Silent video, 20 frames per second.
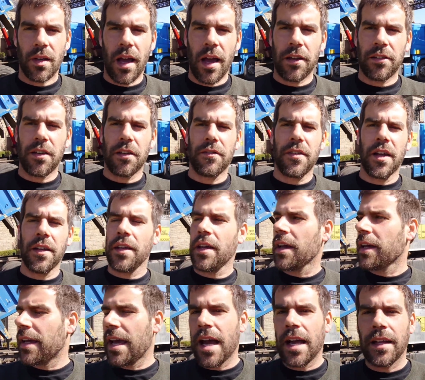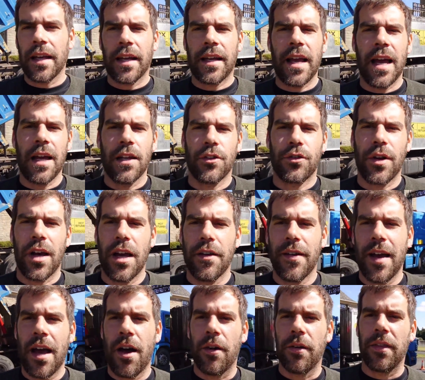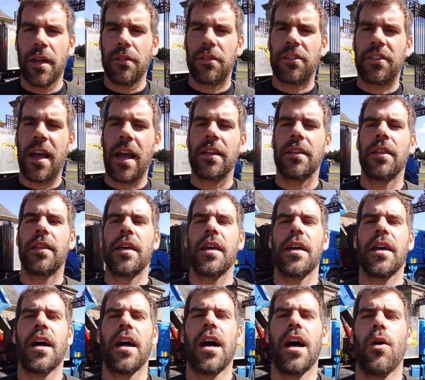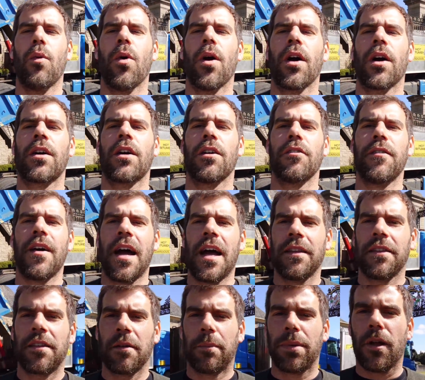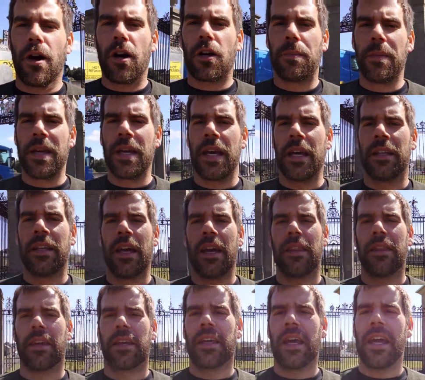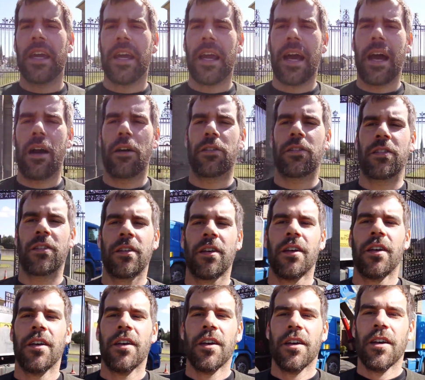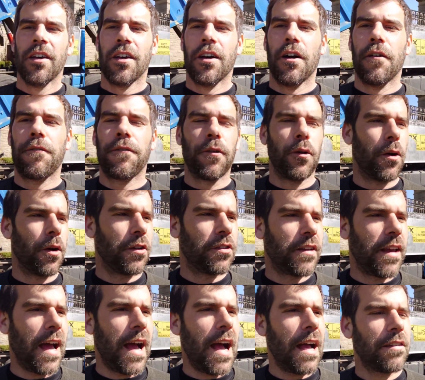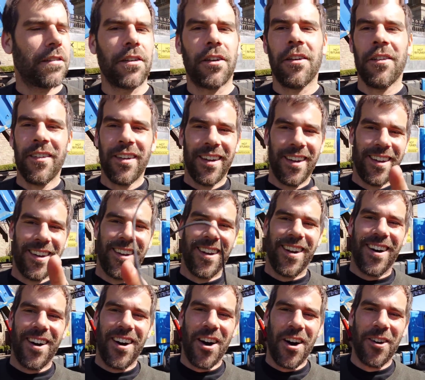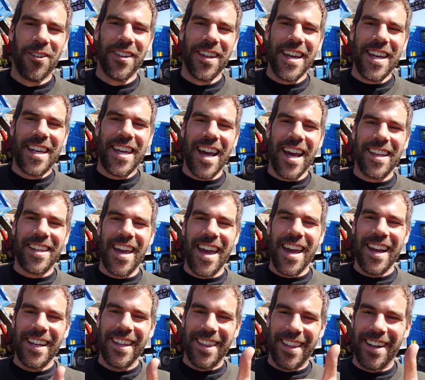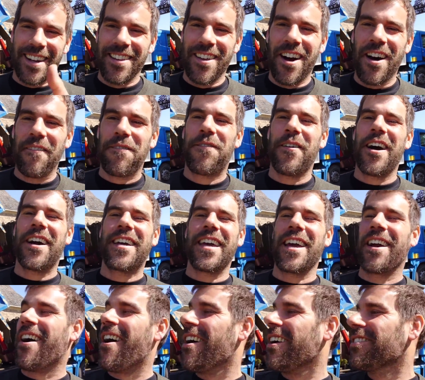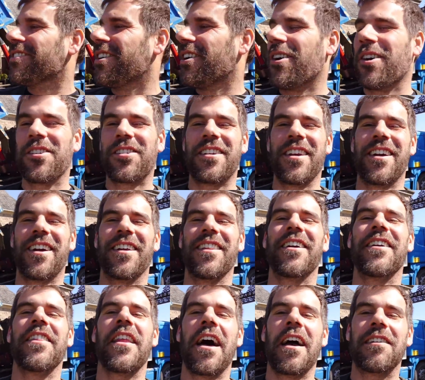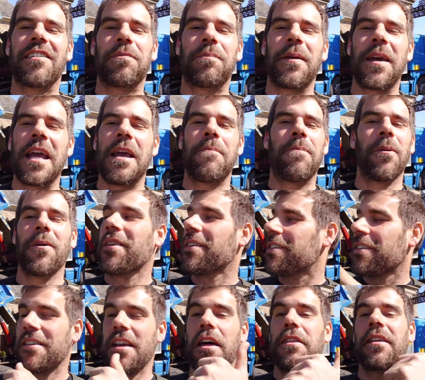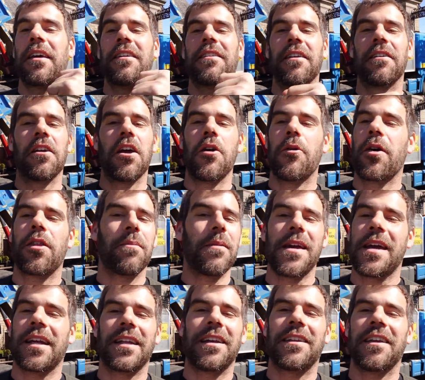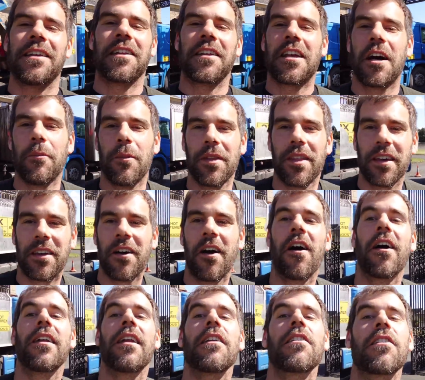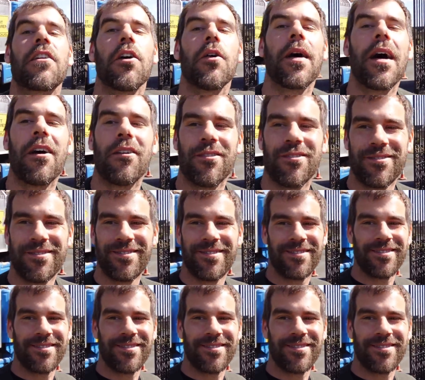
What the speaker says: Guys, they've done it again. I can't drive out. They've sent the worker van to block me in at the gatehouse of Floor's Castle. Only kidding. They're not fucking arseholes here. They're nice people. This is nothing to do with me, and I didn't come with a car. Let's go out.